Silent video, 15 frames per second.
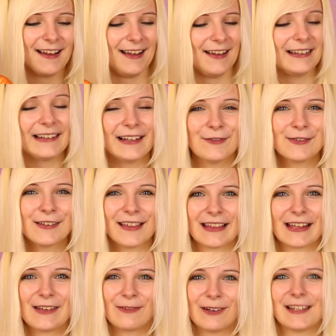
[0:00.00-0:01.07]
I'd love to
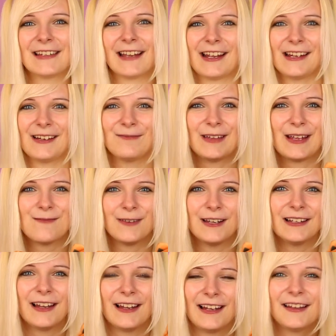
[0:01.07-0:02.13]
see one day
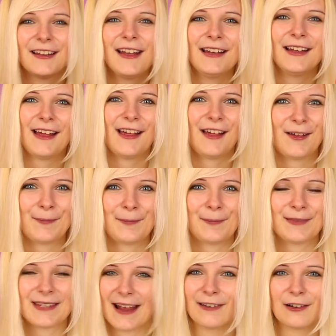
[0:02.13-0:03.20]
maybe like
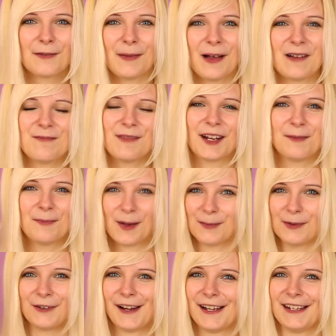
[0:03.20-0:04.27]
terra-pot bread
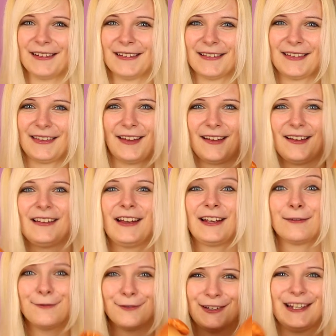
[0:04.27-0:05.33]
Pomeranians that are
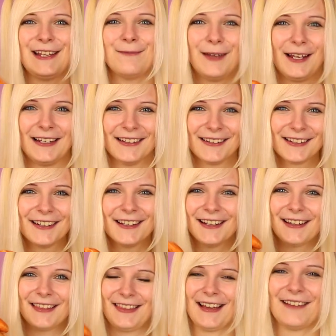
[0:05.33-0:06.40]
like fully pink.
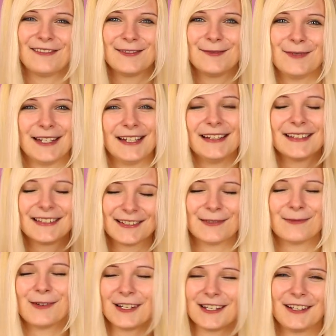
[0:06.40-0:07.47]
That would be
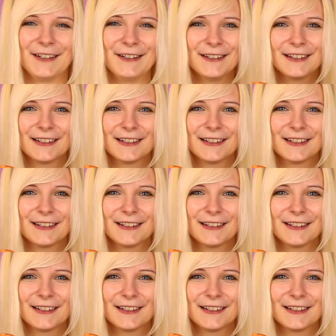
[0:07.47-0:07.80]
super cute.